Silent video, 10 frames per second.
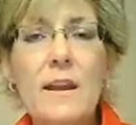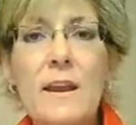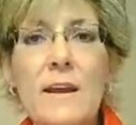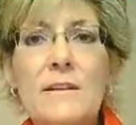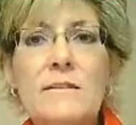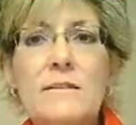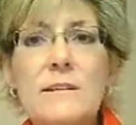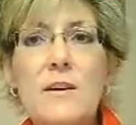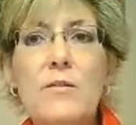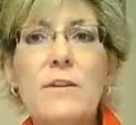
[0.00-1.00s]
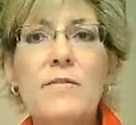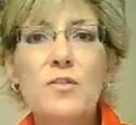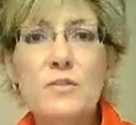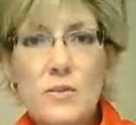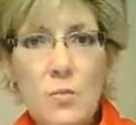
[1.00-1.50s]
And so if
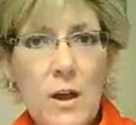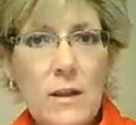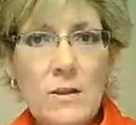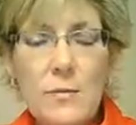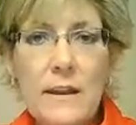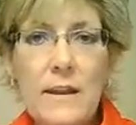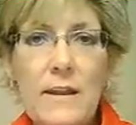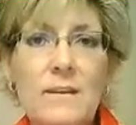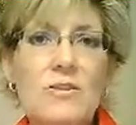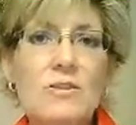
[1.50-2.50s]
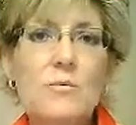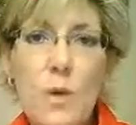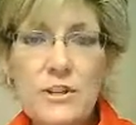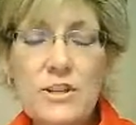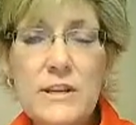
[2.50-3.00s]
you're swallowing it and just
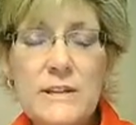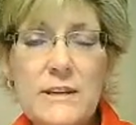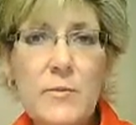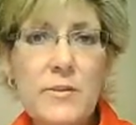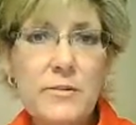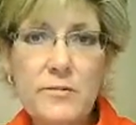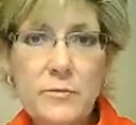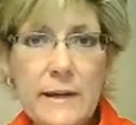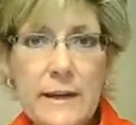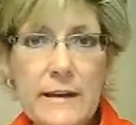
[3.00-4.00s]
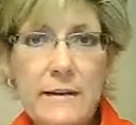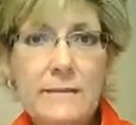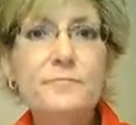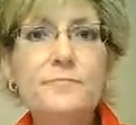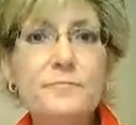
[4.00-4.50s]
washing it down with the drink,
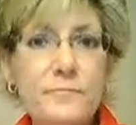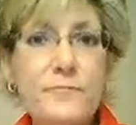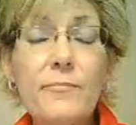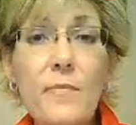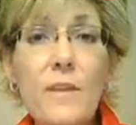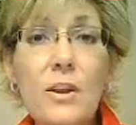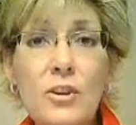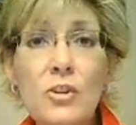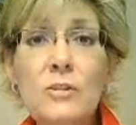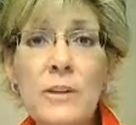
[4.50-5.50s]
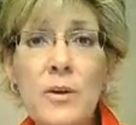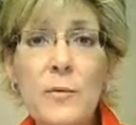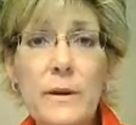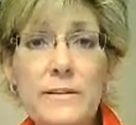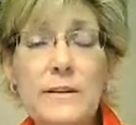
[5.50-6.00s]
you'll
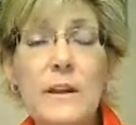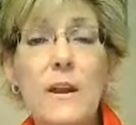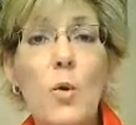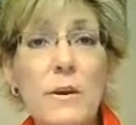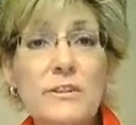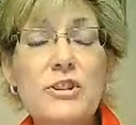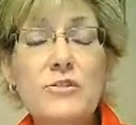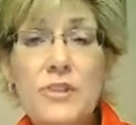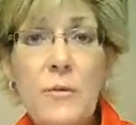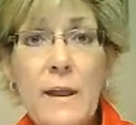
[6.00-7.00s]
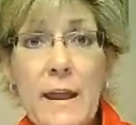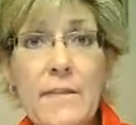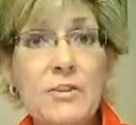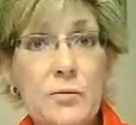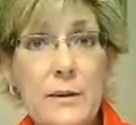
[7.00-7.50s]
know it once you don't
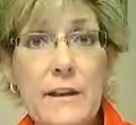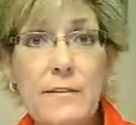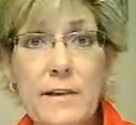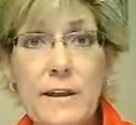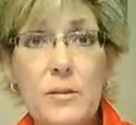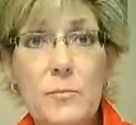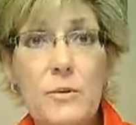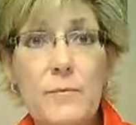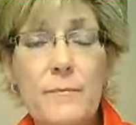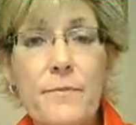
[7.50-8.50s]
have a drink available.